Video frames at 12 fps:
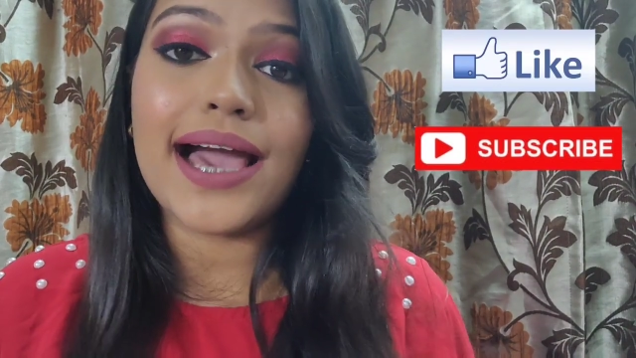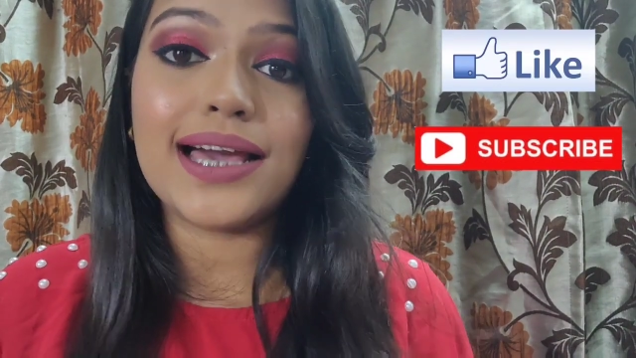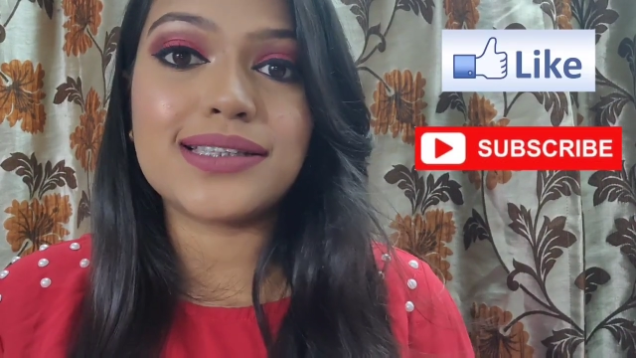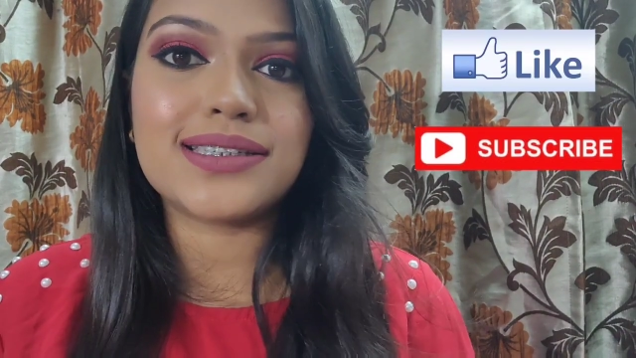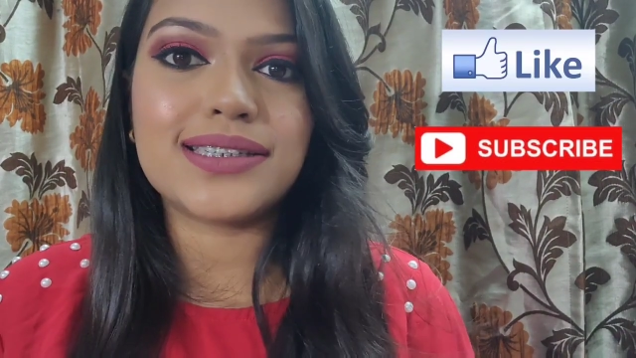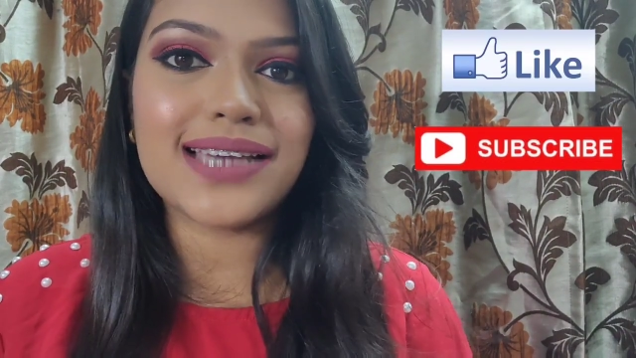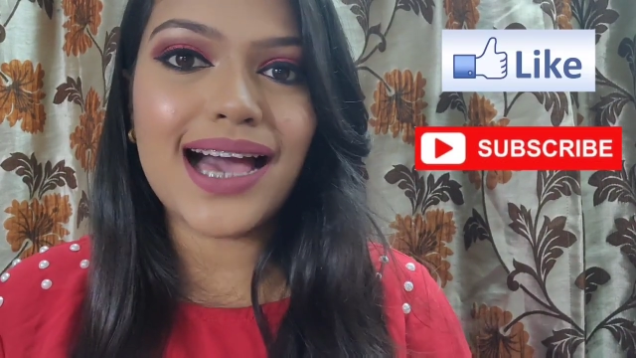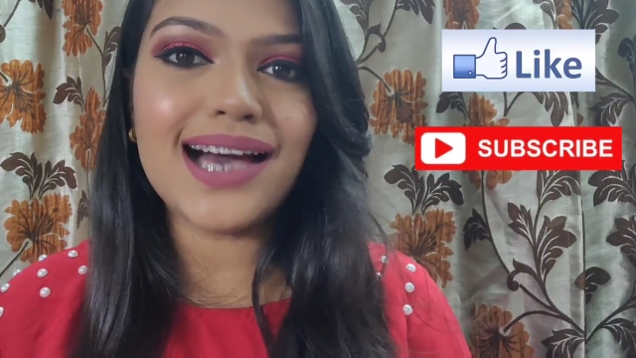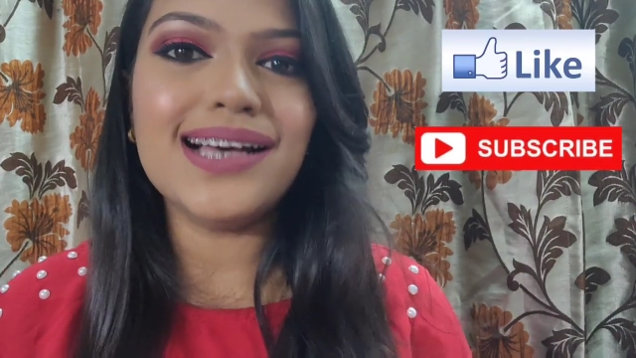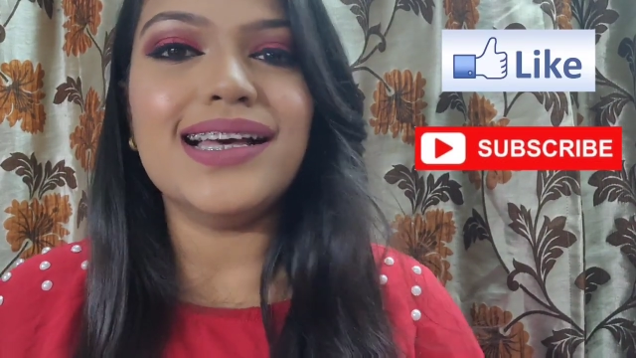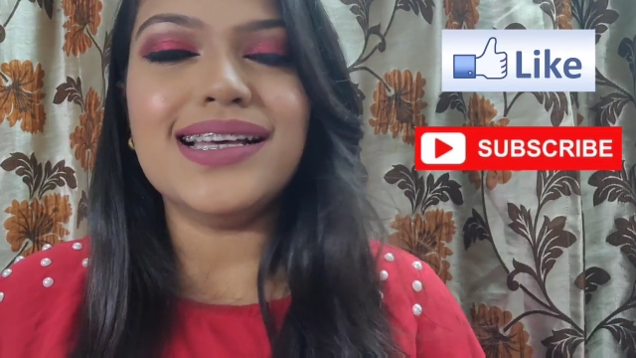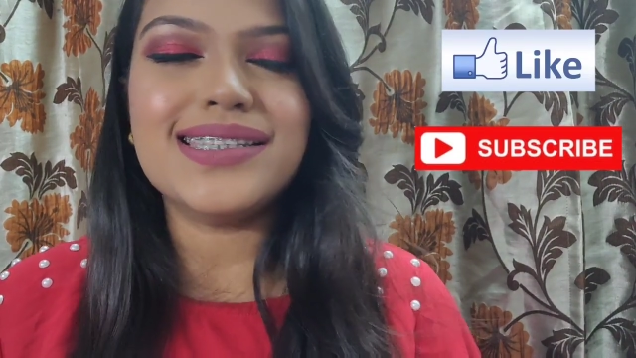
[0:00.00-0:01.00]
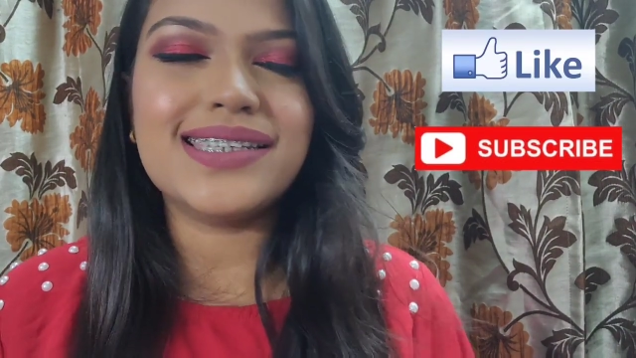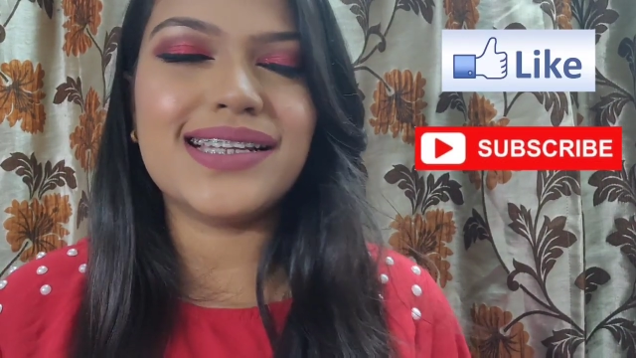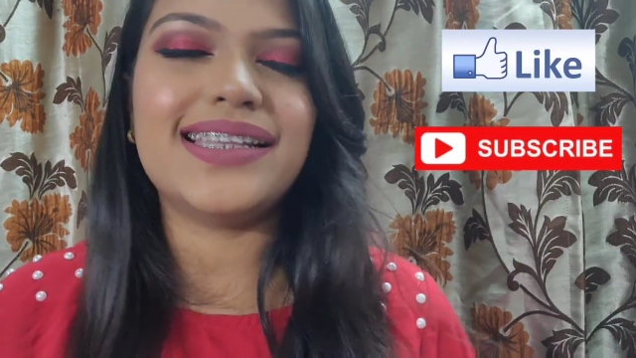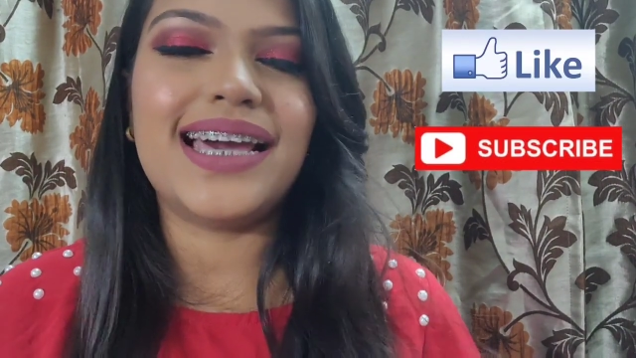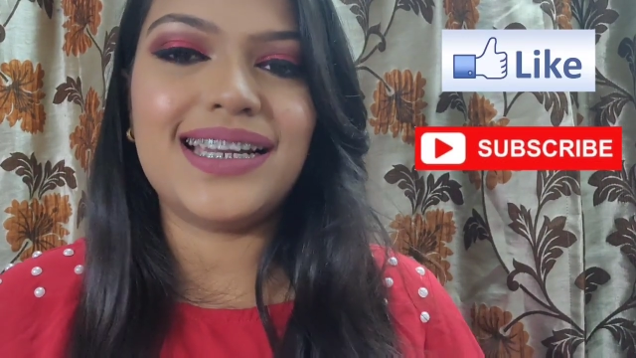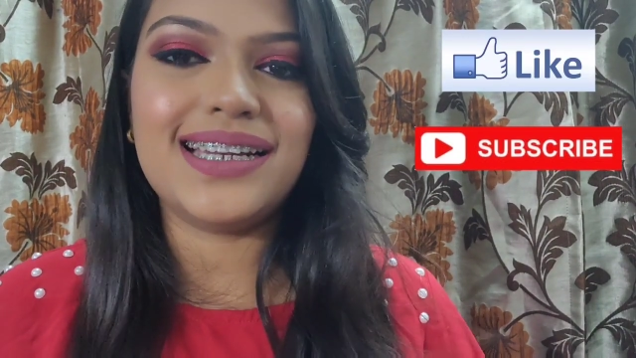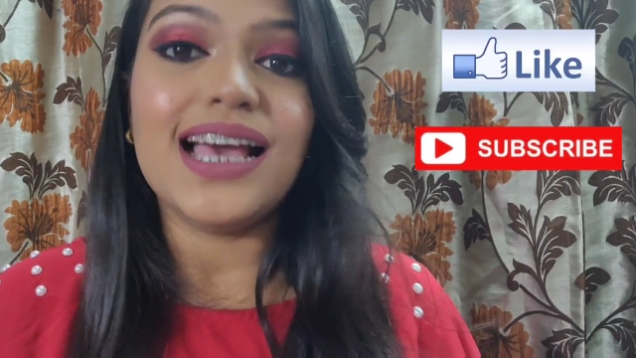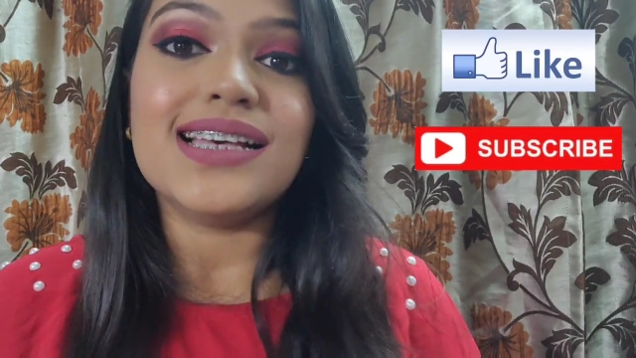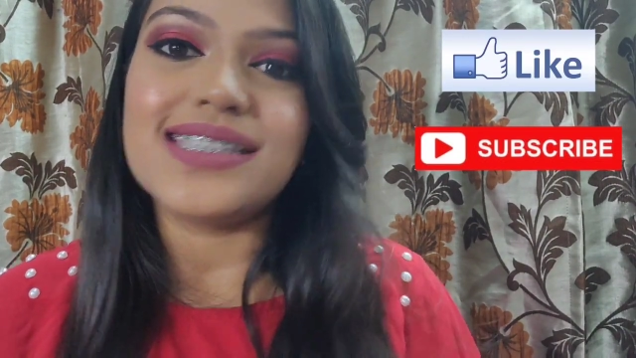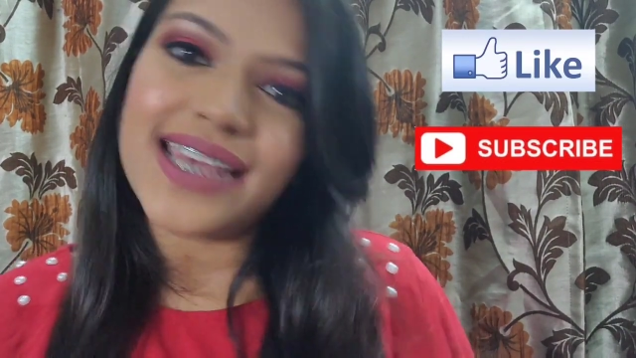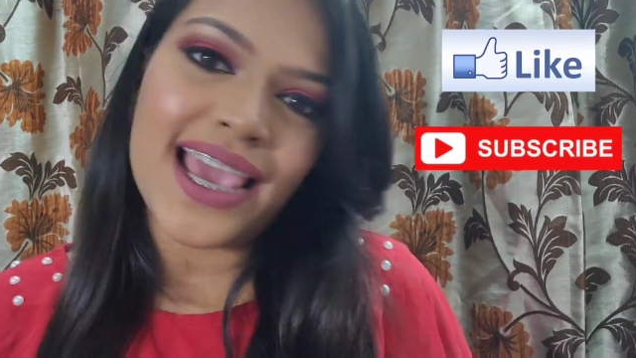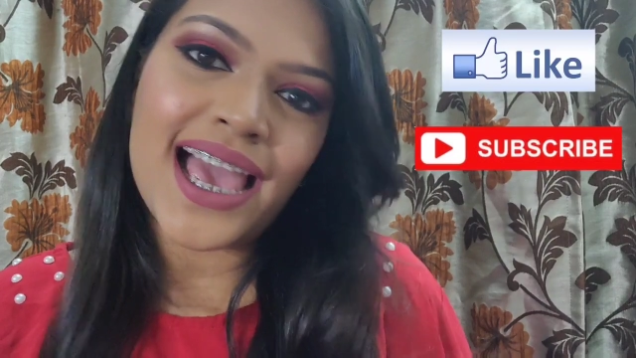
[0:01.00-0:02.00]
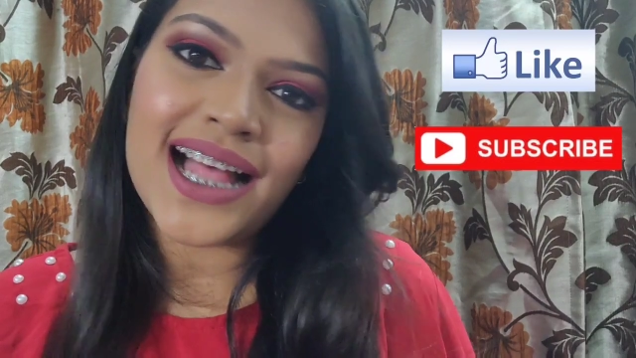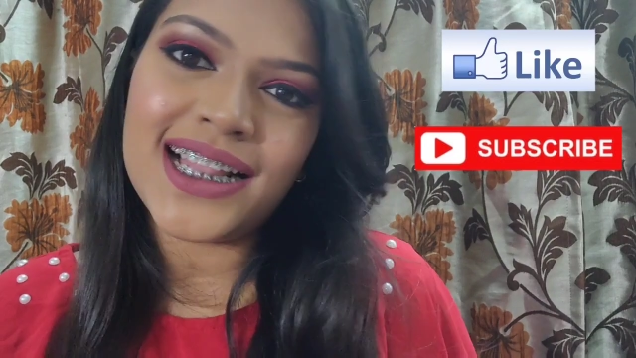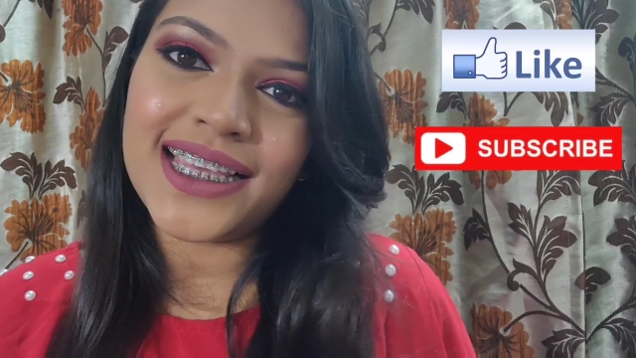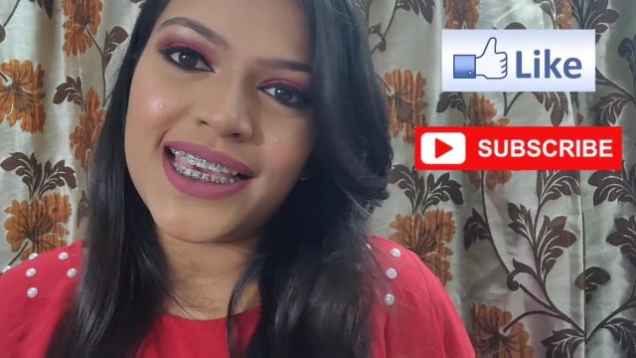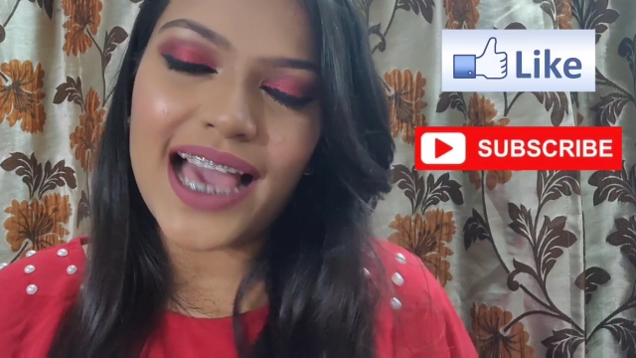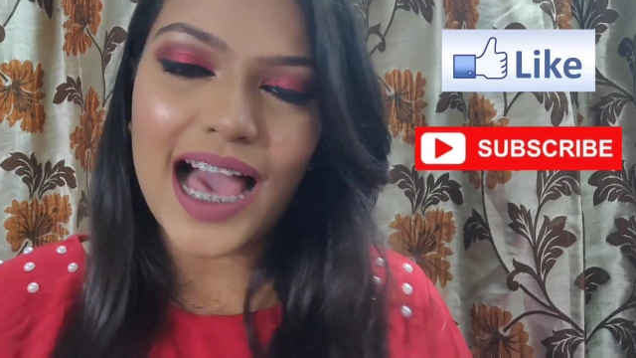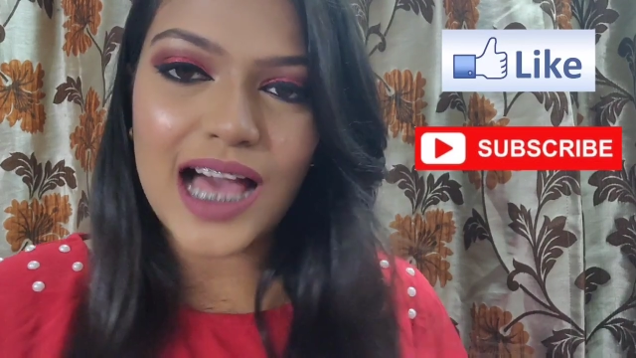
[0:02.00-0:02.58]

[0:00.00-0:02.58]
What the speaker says: And yeah, till then, stay healthy